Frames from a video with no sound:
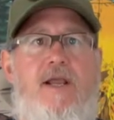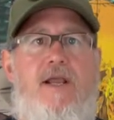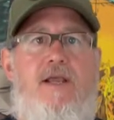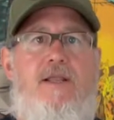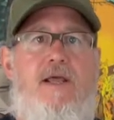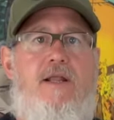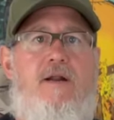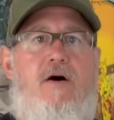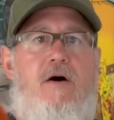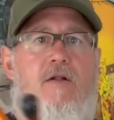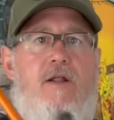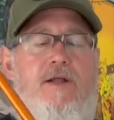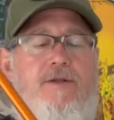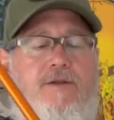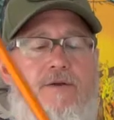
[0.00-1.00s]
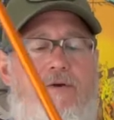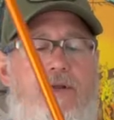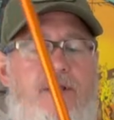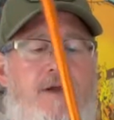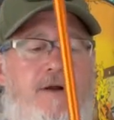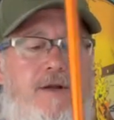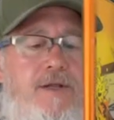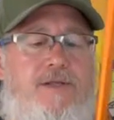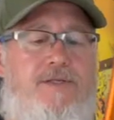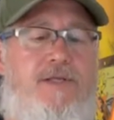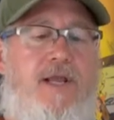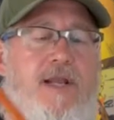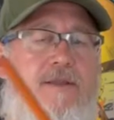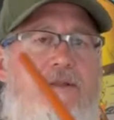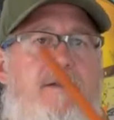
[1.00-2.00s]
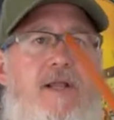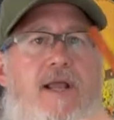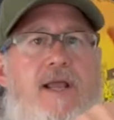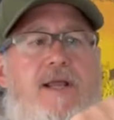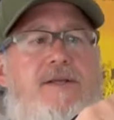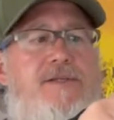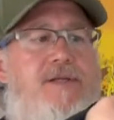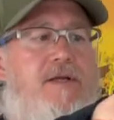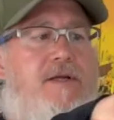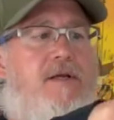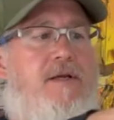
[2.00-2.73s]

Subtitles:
And then all I do here is take the legs.